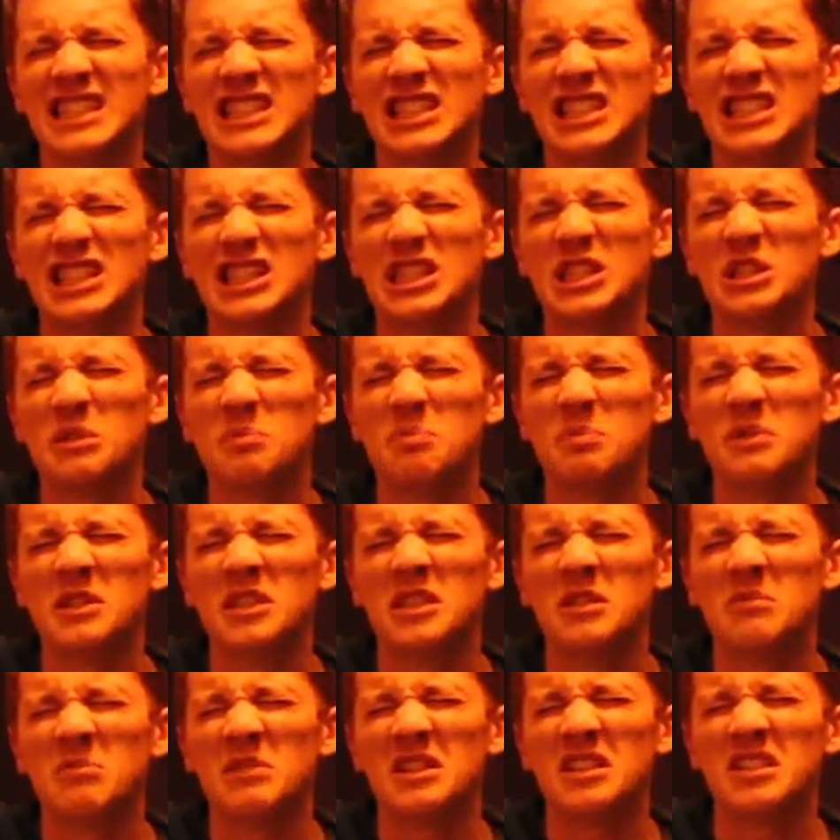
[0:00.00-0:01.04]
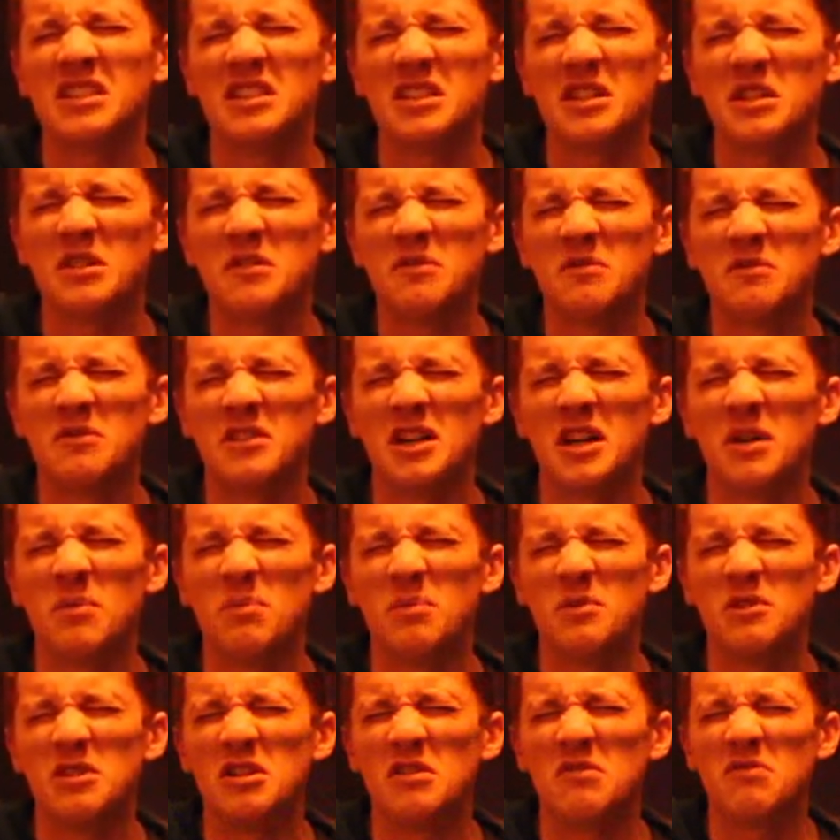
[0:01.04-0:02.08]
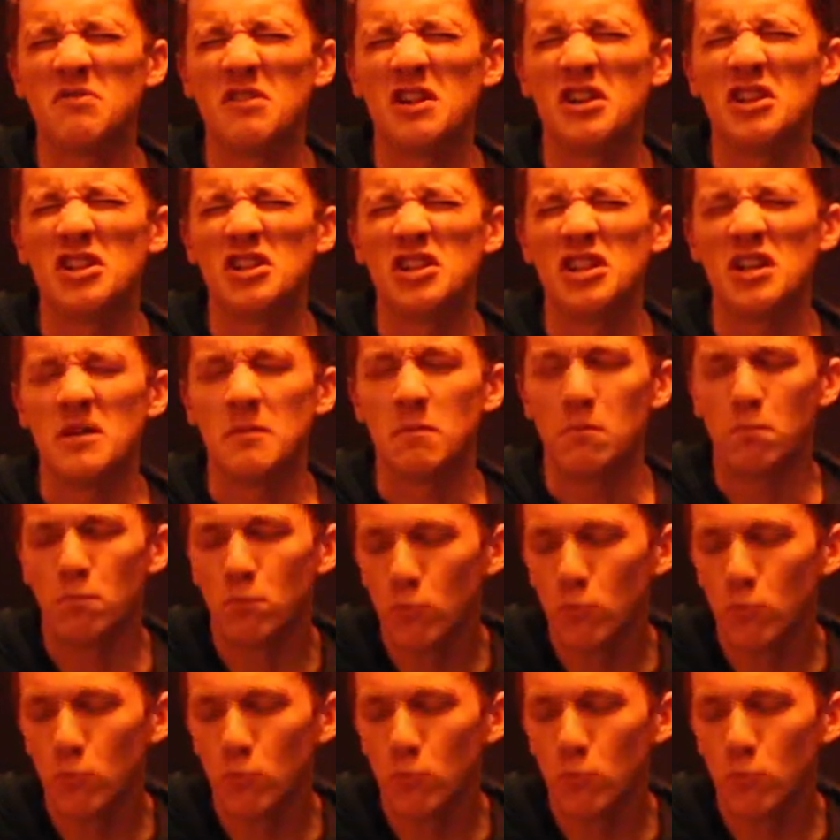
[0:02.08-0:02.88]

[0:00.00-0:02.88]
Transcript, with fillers: I should open myself up to friendship.